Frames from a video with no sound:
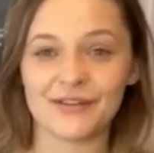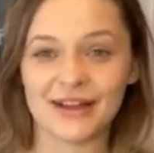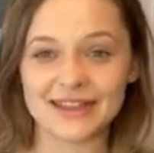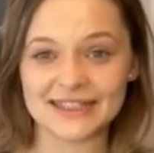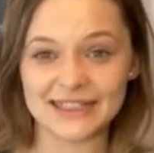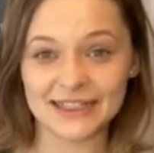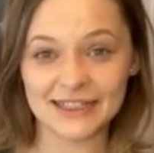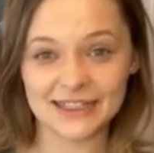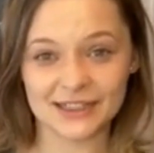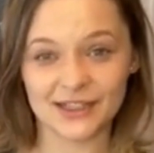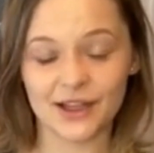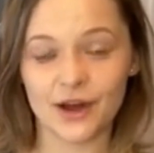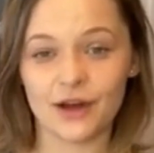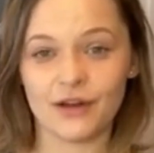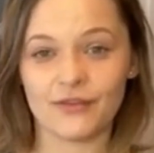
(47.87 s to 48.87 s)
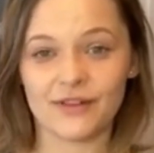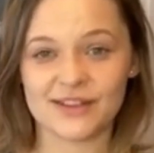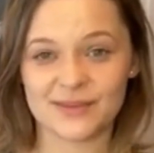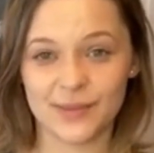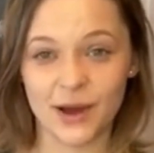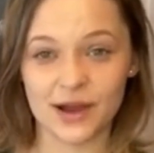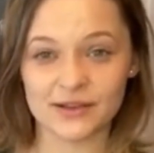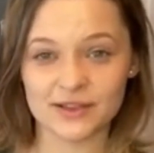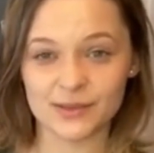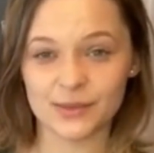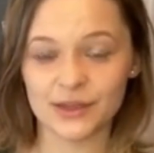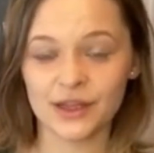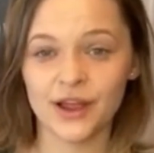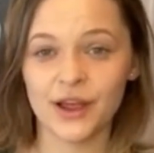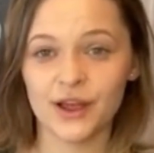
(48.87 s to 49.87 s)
as little of as possible